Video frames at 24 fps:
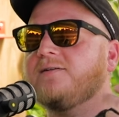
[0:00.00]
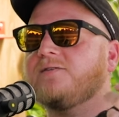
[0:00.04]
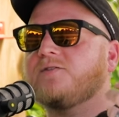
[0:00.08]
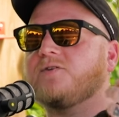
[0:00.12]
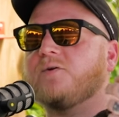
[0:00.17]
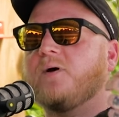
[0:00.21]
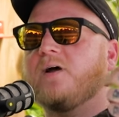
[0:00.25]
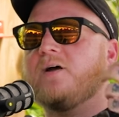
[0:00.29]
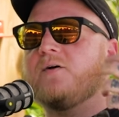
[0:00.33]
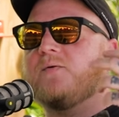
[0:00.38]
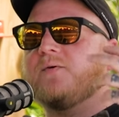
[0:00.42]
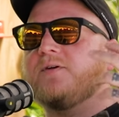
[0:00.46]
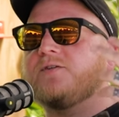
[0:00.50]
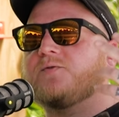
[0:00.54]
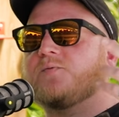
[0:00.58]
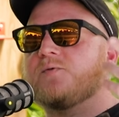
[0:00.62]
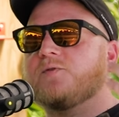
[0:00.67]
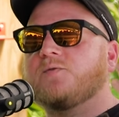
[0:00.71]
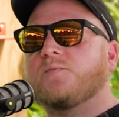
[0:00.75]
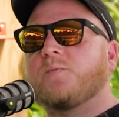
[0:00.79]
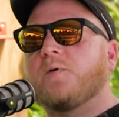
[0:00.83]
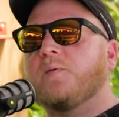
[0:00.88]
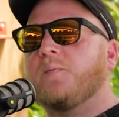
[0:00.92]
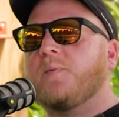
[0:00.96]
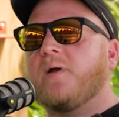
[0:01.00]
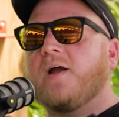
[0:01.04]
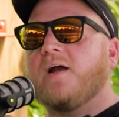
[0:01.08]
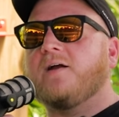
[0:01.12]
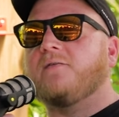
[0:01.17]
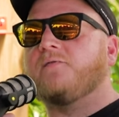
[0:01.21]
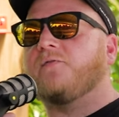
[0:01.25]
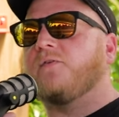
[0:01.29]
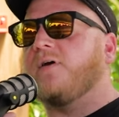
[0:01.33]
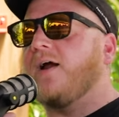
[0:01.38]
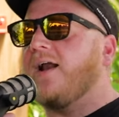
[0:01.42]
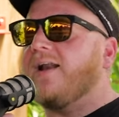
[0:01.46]
So I always was
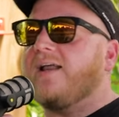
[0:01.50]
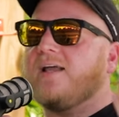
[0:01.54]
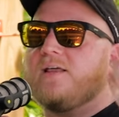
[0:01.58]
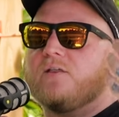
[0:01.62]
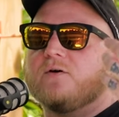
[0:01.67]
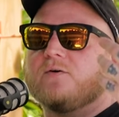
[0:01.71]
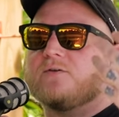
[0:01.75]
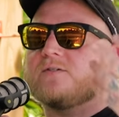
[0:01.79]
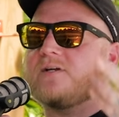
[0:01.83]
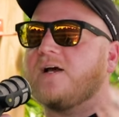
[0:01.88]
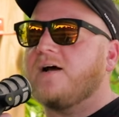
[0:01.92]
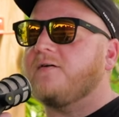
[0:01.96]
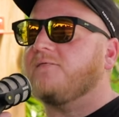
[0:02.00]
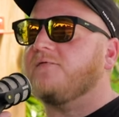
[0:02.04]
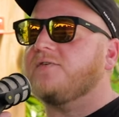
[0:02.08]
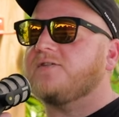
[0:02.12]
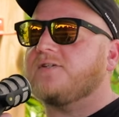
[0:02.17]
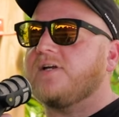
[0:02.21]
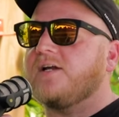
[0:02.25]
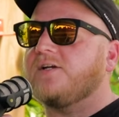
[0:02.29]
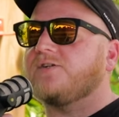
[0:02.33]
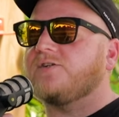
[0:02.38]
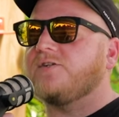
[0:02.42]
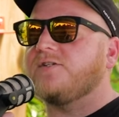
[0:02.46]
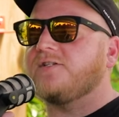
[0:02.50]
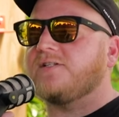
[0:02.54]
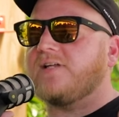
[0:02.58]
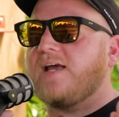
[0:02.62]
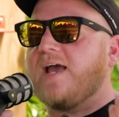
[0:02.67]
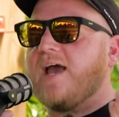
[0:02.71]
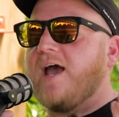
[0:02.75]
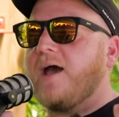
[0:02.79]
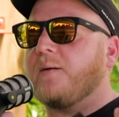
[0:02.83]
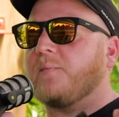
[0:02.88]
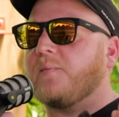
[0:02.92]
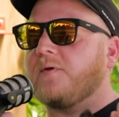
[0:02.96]
prepared for any of those conversations
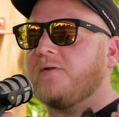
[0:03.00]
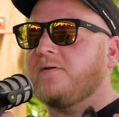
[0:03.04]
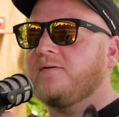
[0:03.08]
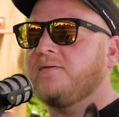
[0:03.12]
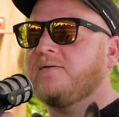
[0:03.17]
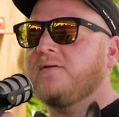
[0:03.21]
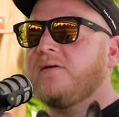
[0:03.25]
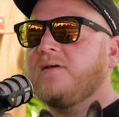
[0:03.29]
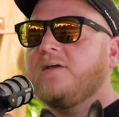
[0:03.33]
to happen.